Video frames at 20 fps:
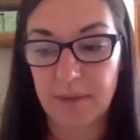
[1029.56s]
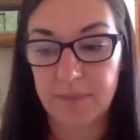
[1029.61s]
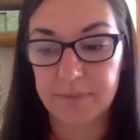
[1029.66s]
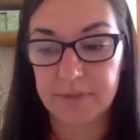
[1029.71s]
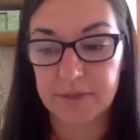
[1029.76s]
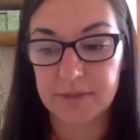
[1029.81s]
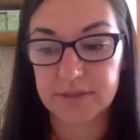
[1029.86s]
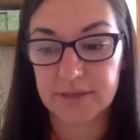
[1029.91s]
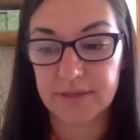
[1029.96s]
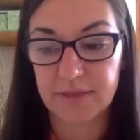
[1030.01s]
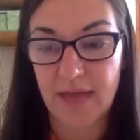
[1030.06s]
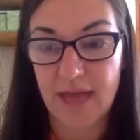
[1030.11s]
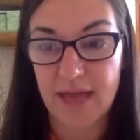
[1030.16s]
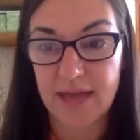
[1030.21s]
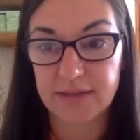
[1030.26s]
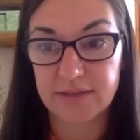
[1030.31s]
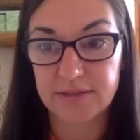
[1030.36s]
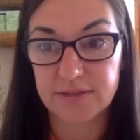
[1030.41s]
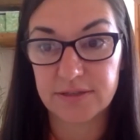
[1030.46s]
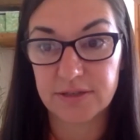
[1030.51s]
building that
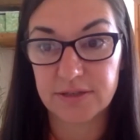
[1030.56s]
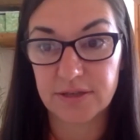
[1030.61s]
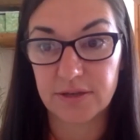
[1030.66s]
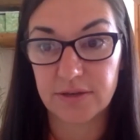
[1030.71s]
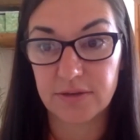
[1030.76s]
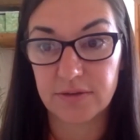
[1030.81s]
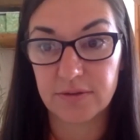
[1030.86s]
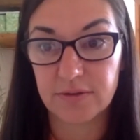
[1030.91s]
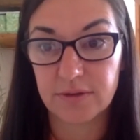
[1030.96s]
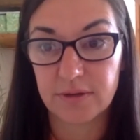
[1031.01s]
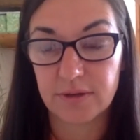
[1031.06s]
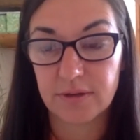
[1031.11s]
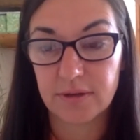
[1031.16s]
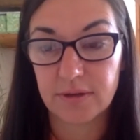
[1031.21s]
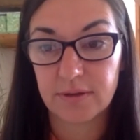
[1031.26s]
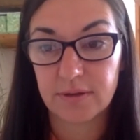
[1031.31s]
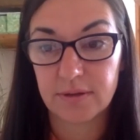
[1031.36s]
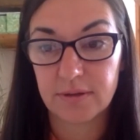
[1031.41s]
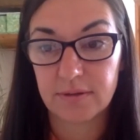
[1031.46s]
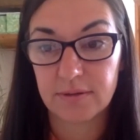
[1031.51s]
into
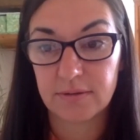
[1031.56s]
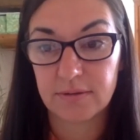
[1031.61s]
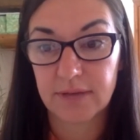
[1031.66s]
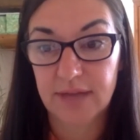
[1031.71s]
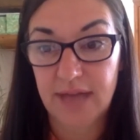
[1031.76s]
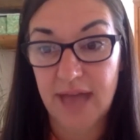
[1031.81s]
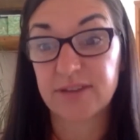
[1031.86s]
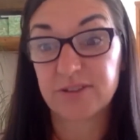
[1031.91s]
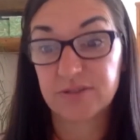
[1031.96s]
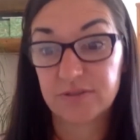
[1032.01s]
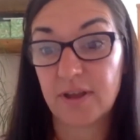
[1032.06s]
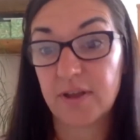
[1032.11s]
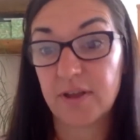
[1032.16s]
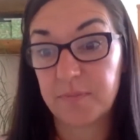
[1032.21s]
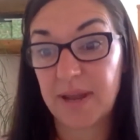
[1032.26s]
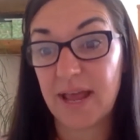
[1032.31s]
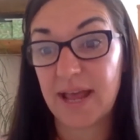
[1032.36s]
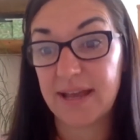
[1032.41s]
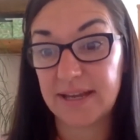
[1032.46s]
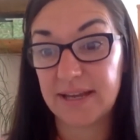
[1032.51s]
the cash flow
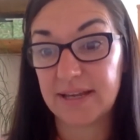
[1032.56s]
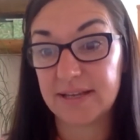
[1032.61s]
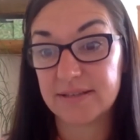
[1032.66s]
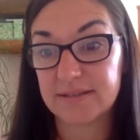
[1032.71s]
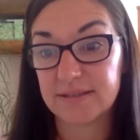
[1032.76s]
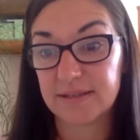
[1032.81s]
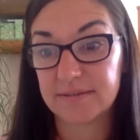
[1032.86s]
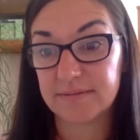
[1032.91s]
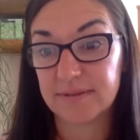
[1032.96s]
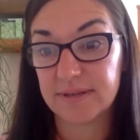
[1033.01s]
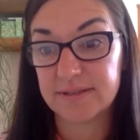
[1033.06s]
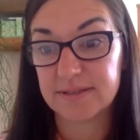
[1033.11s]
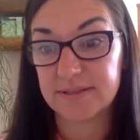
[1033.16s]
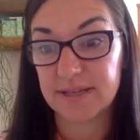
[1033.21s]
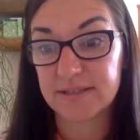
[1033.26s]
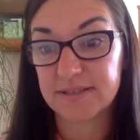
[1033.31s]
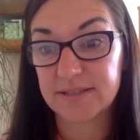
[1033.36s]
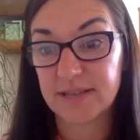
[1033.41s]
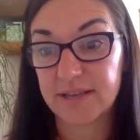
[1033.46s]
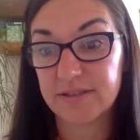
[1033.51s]
planning is the
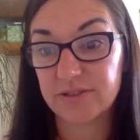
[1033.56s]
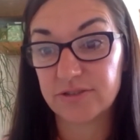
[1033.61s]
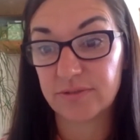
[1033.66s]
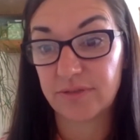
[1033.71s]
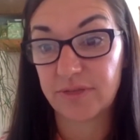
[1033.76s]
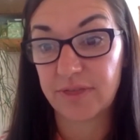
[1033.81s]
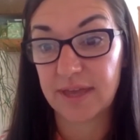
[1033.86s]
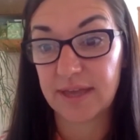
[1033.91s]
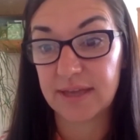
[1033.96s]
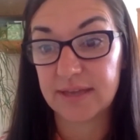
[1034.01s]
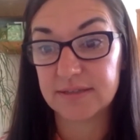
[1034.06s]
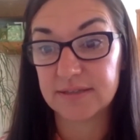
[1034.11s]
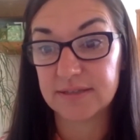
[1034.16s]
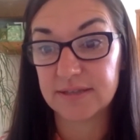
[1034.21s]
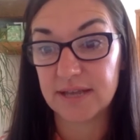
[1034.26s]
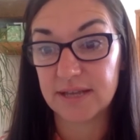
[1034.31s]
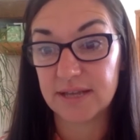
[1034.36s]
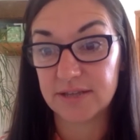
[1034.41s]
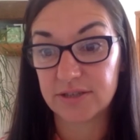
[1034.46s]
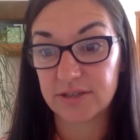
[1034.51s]
essential thing, isn't
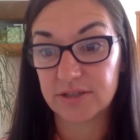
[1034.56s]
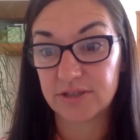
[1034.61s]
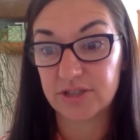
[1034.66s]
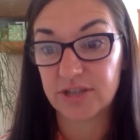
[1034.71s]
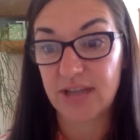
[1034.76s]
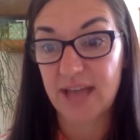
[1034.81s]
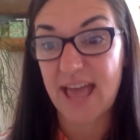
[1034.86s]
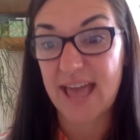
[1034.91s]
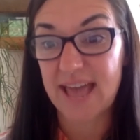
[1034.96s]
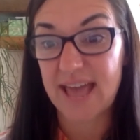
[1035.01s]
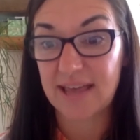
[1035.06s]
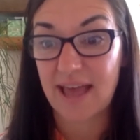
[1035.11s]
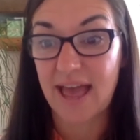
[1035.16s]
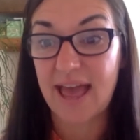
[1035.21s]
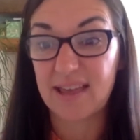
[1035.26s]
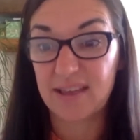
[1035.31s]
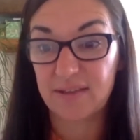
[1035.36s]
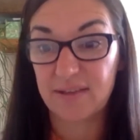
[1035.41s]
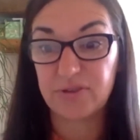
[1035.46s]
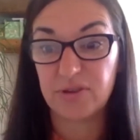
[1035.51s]
it? To check A,
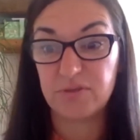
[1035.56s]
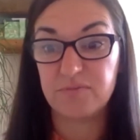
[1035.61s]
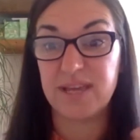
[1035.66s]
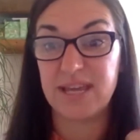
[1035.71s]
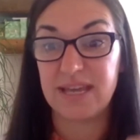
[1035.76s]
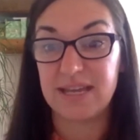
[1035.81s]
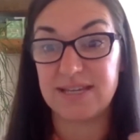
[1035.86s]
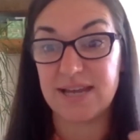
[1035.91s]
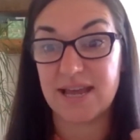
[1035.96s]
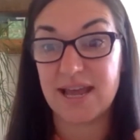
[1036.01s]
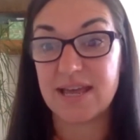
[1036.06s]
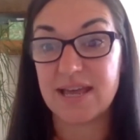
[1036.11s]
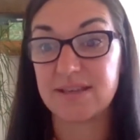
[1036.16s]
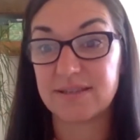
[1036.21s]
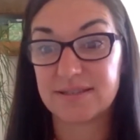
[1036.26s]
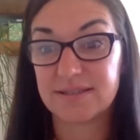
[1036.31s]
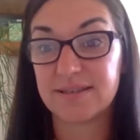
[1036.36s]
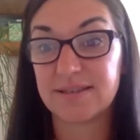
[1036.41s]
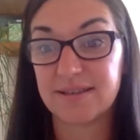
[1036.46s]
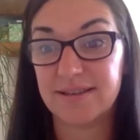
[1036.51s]
if you need
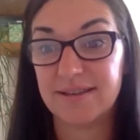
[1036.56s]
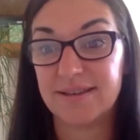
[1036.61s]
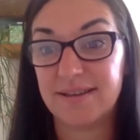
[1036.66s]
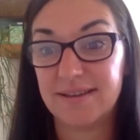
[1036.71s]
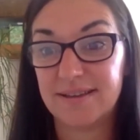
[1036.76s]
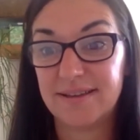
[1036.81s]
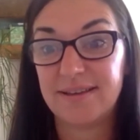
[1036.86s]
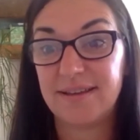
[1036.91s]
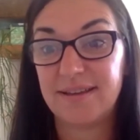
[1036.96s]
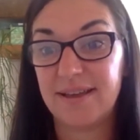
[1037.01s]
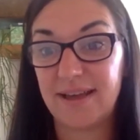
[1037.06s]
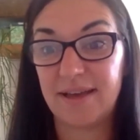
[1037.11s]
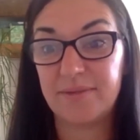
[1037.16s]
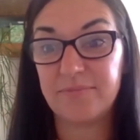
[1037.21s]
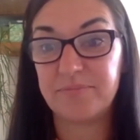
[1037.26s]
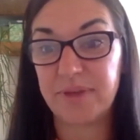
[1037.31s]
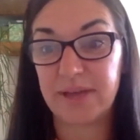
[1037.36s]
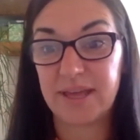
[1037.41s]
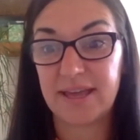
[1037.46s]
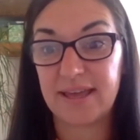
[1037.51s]
it,
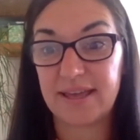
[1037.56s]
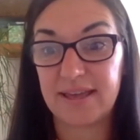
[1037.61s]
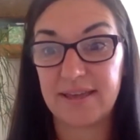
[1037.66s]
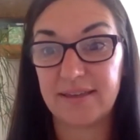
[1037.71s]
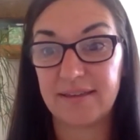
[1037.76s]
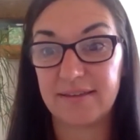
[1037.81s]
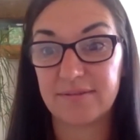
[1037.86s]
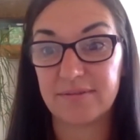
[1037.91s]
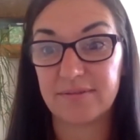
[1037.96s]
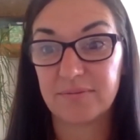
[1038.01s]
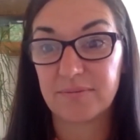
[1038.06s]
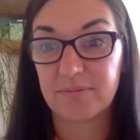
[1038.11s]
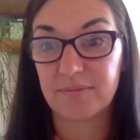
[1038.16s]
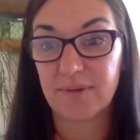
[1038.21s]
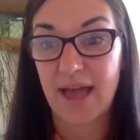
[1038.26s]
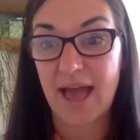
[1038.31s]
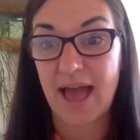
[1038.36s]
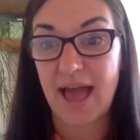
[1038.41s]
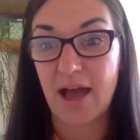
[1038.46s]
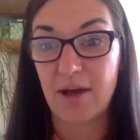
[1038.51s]
and B,
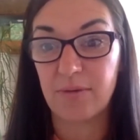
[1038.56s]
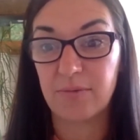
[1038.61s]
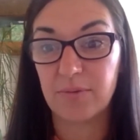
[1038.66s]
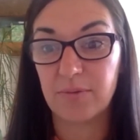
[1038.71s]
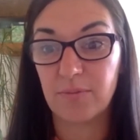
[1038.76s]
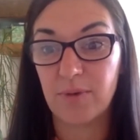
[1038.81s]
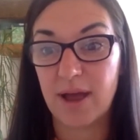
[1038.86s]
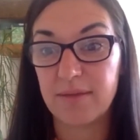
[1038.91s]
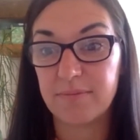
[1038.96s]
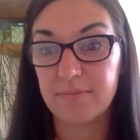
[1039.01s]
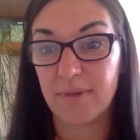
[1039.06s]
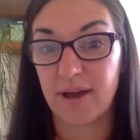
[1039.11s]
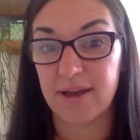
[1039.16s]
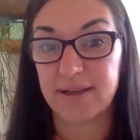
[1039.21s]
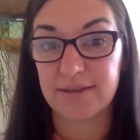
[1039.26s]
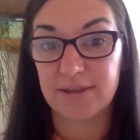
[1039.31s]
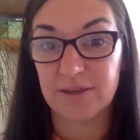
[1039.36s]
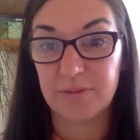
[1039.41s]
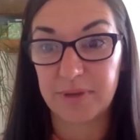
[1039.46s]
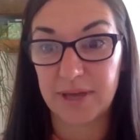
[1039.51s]
how and when
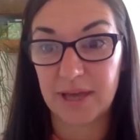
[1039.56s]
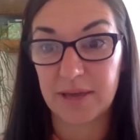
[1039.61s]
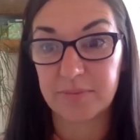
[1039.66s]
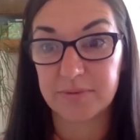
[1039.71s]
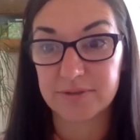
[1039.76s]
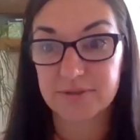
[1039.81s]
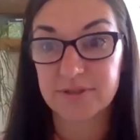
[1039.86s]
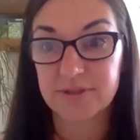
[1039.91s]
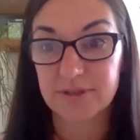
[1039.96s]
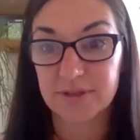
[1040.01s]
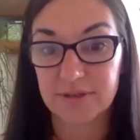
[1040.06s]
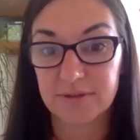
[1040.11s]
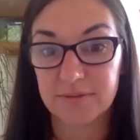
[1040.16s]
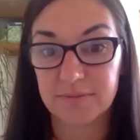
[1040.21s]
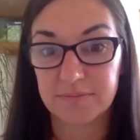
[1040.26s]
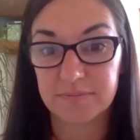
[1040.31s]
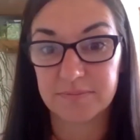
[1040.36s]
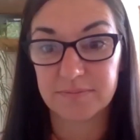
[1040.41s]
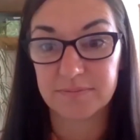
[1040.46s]
might you be able to